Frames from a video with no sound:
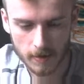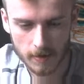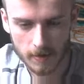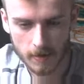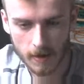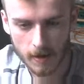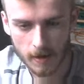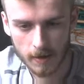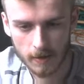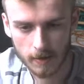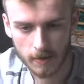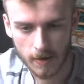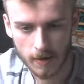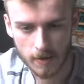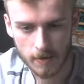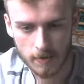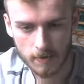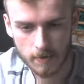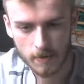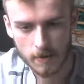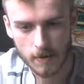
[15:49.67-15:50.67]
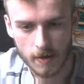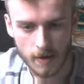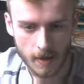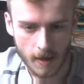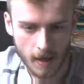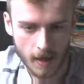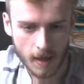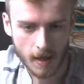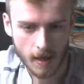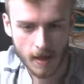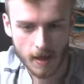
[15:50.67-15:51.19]
hello,
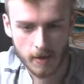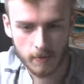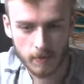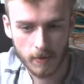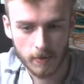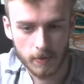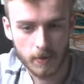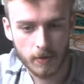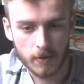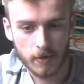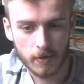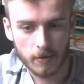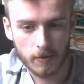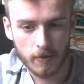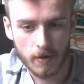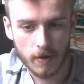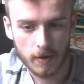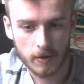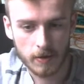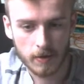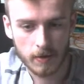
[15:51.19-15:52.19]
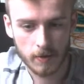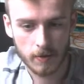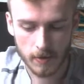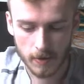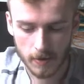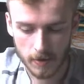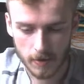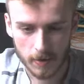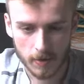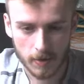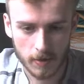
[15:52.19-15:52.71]
and what this is going to do
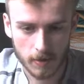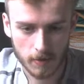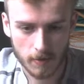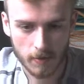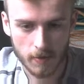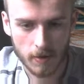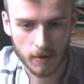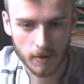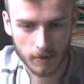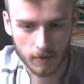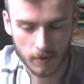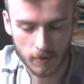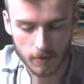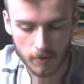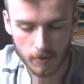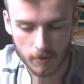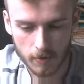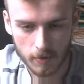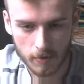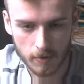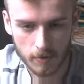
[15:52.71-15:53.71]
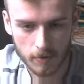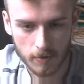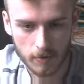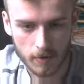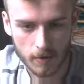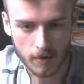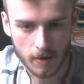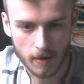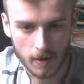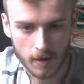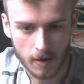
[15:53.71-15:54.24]
is this is going to
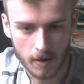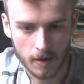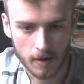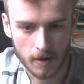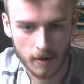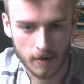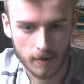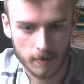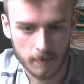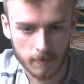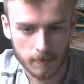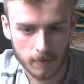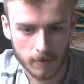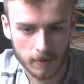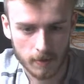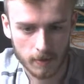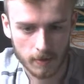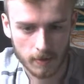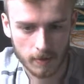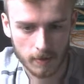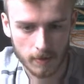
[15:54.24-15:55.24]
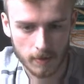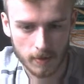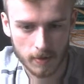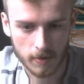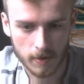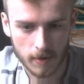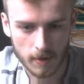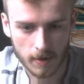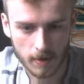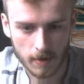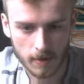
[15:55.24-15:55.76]
let's
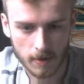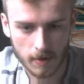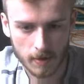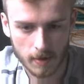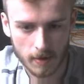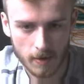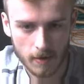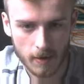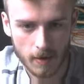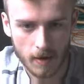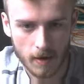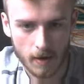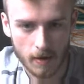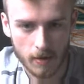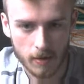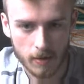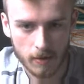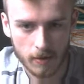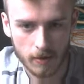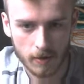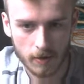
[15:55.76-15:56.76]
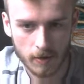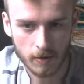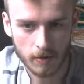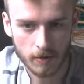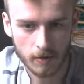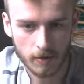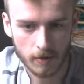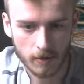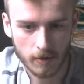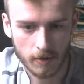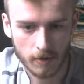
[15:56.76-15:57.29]
see, author,
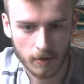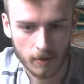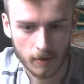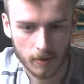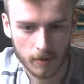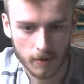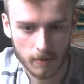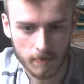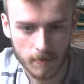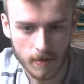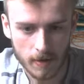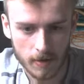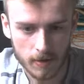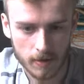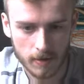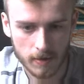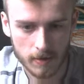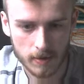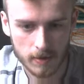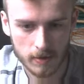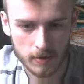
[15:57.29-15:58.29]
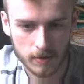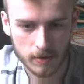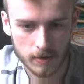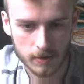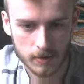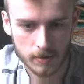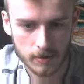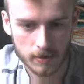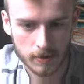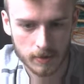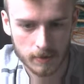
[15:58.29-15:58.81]
let's see,
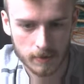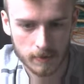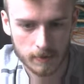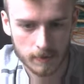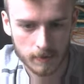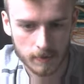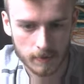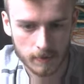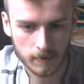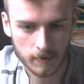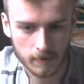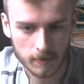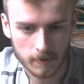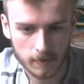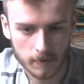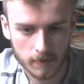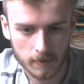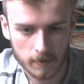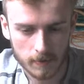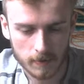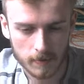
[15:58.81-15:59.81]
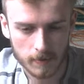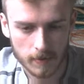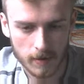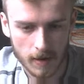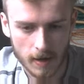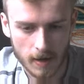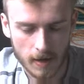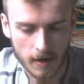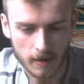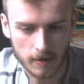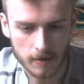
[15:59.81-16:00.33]
message
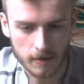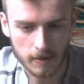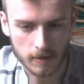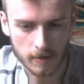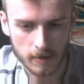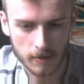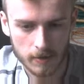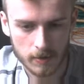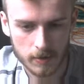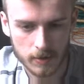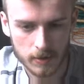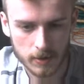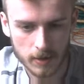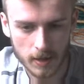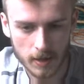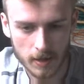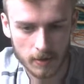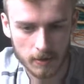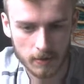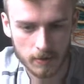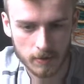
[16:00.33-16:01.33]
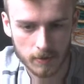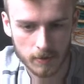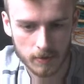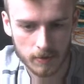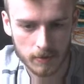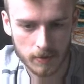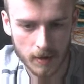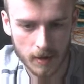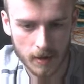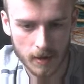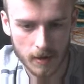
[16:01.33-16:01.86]
dot channel
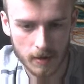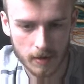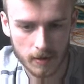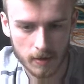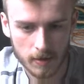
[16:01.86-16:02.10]
dot